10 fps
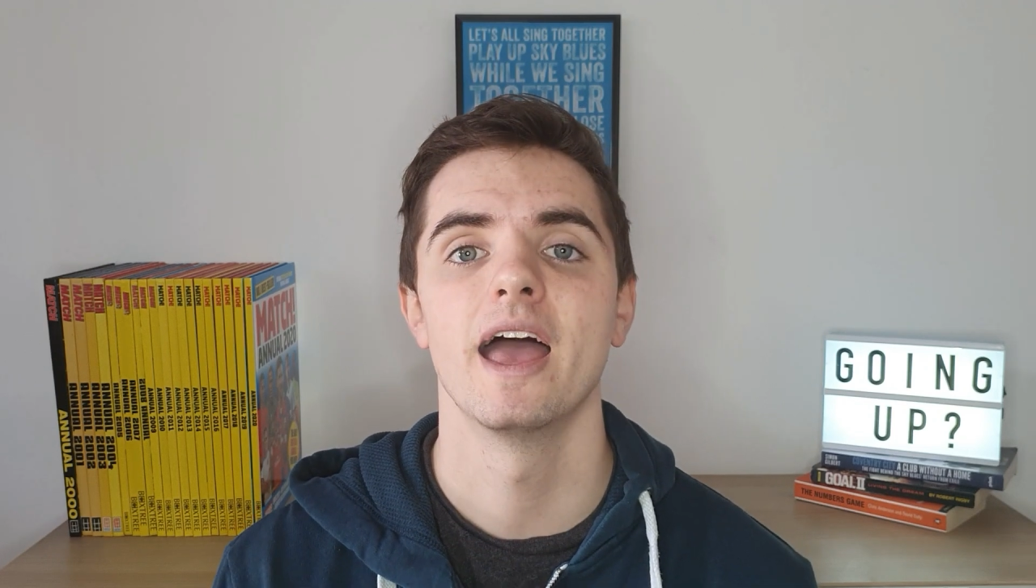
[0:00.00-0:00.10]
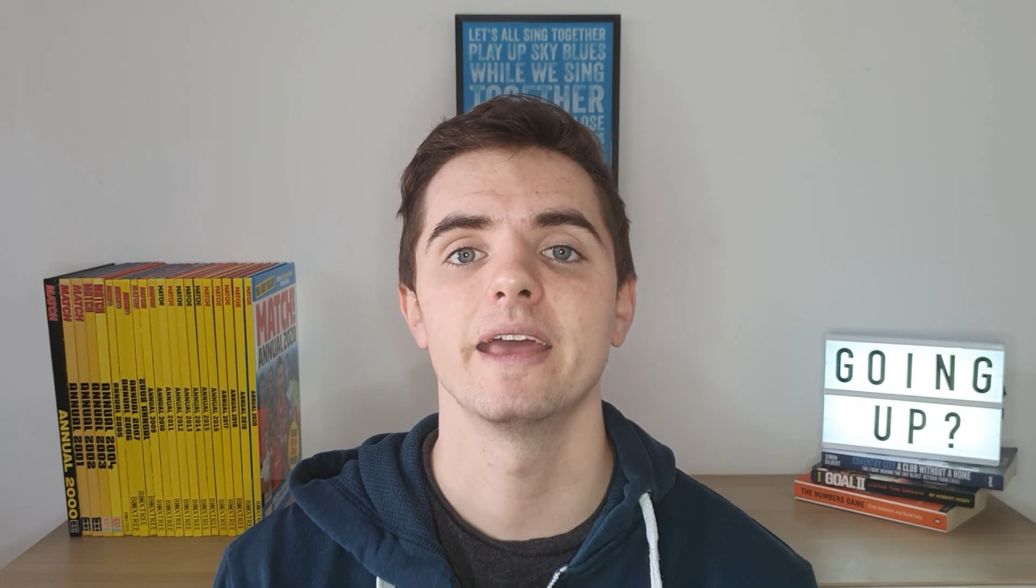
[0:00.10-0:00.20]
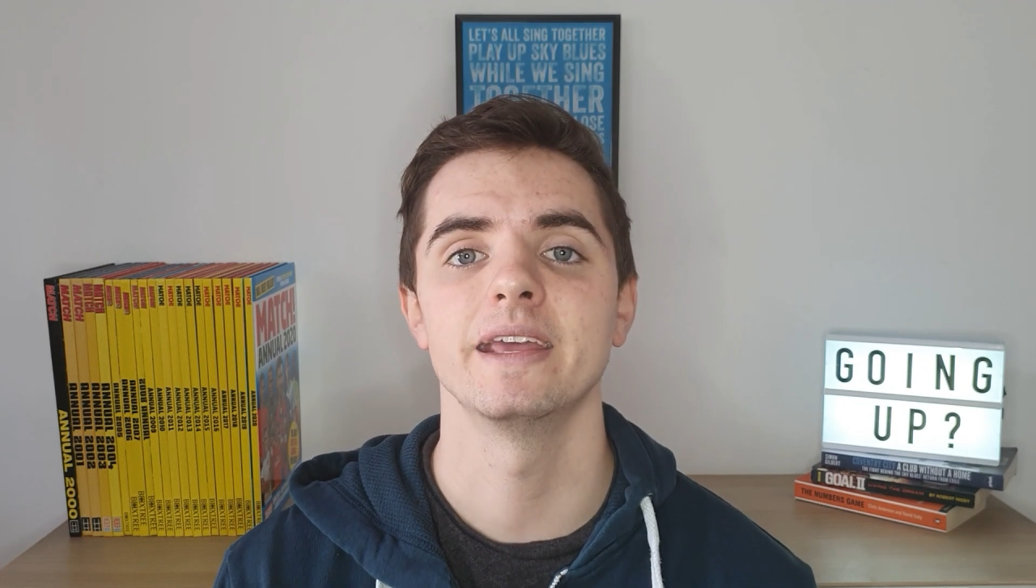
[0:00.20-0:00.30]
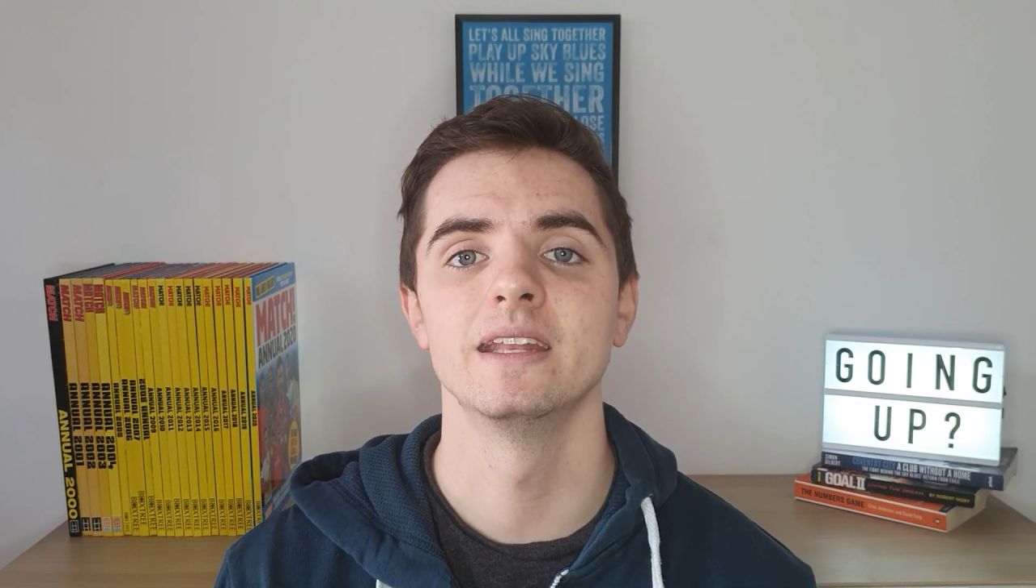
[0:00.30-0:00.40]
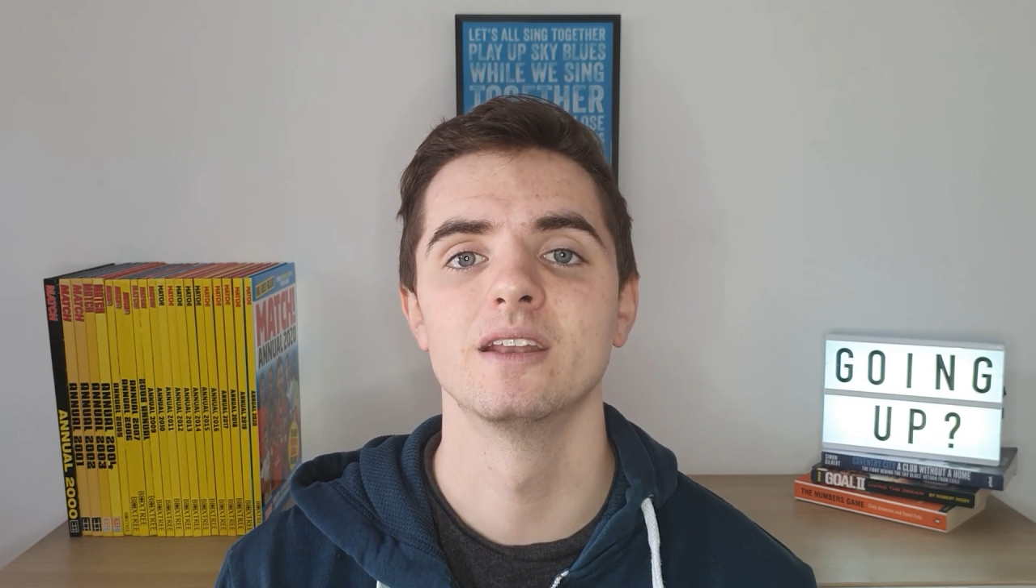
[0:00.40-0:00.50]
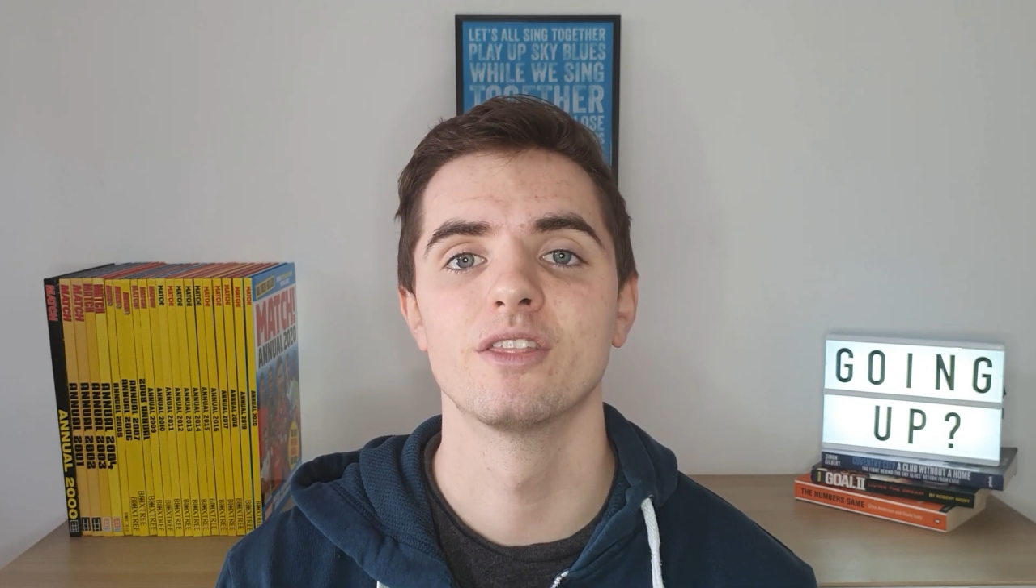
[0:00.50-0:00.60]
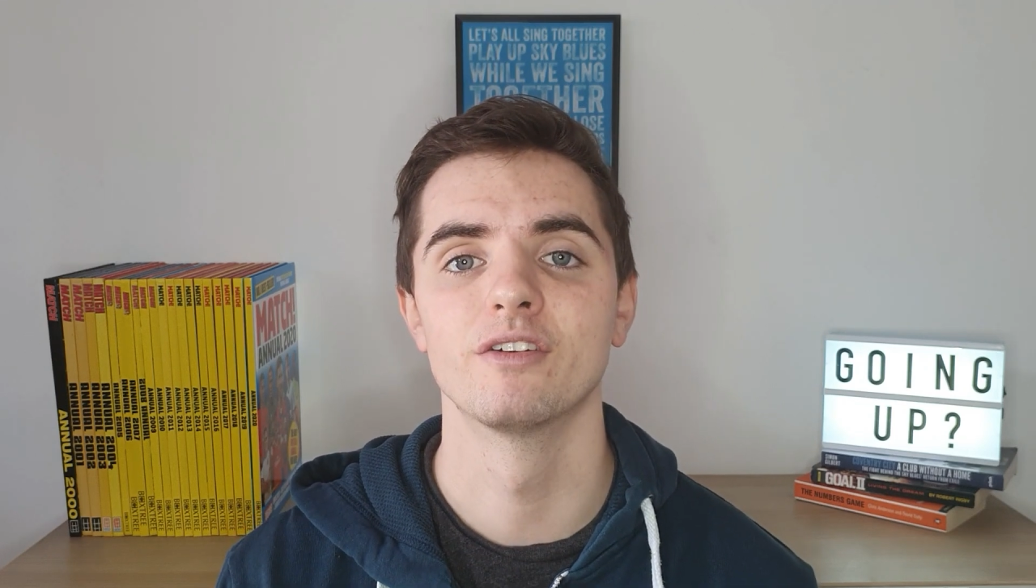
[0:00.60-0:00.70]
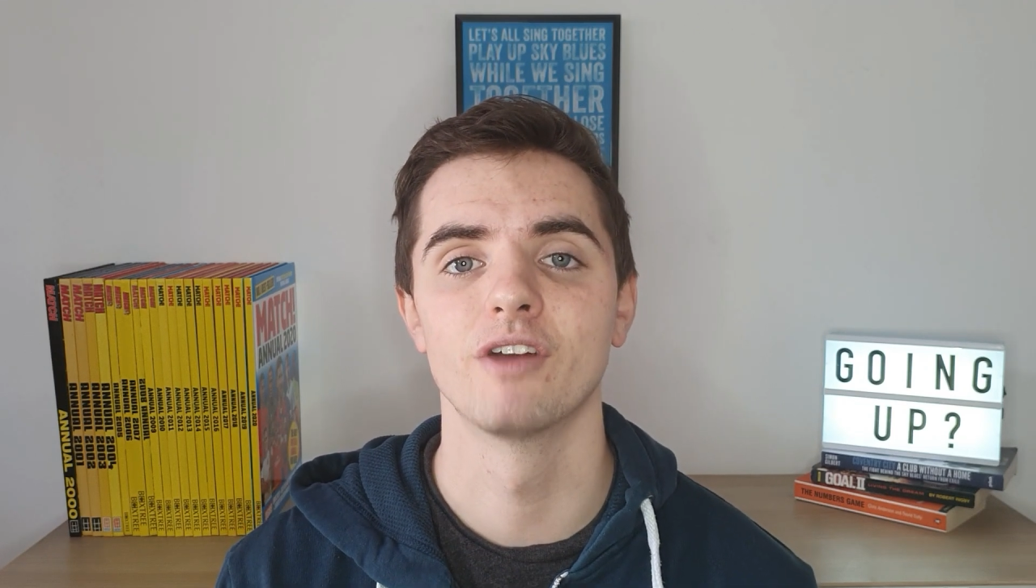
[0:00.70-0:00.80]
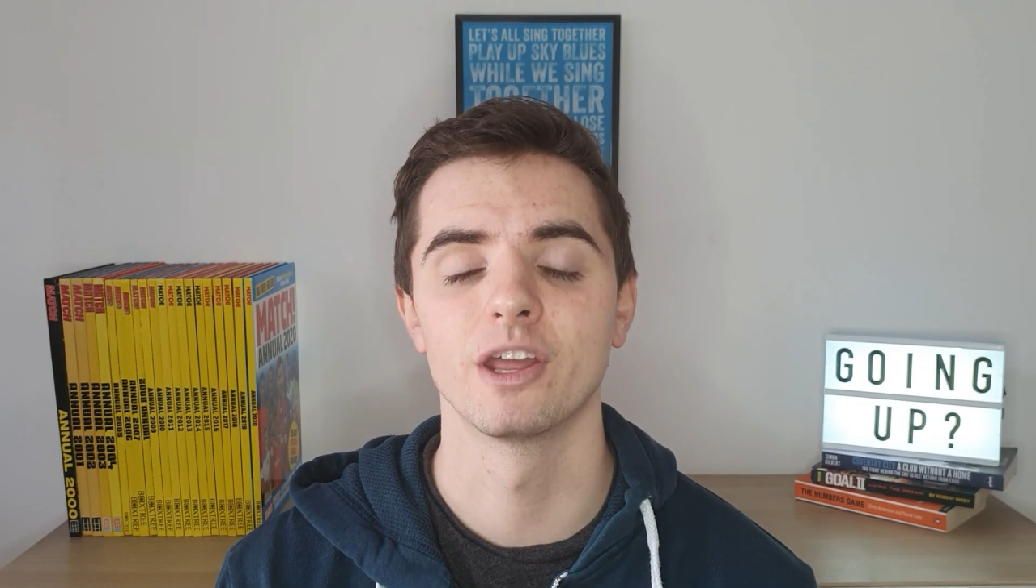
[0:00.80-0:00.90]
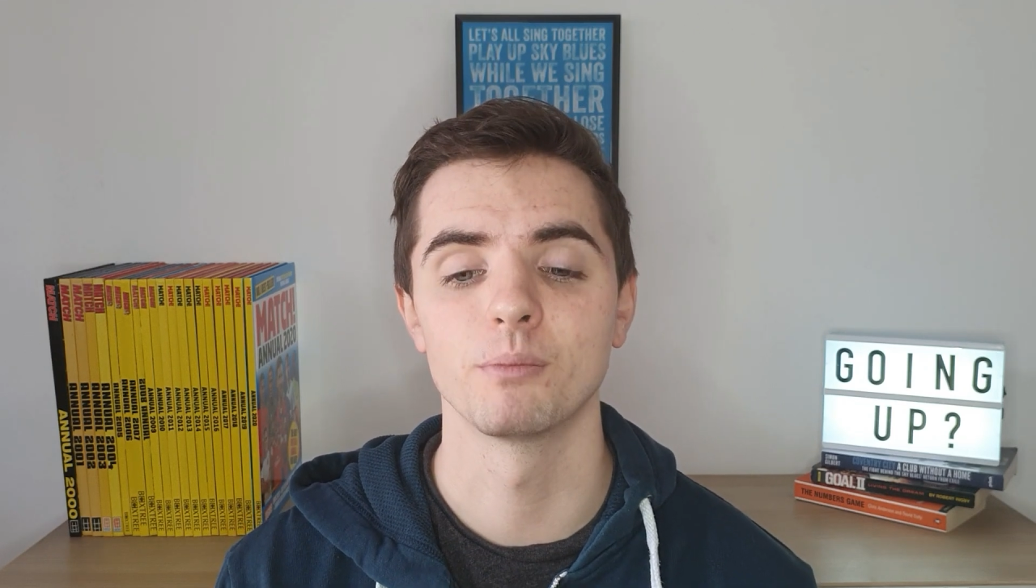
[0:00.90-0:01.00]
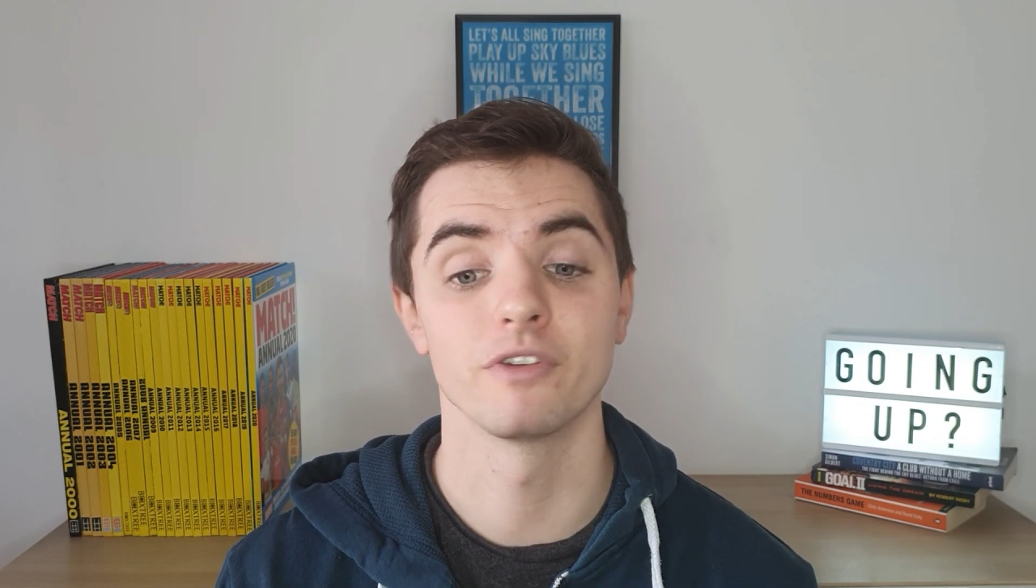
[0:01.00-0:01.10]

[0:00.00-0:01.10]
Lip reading: in the running,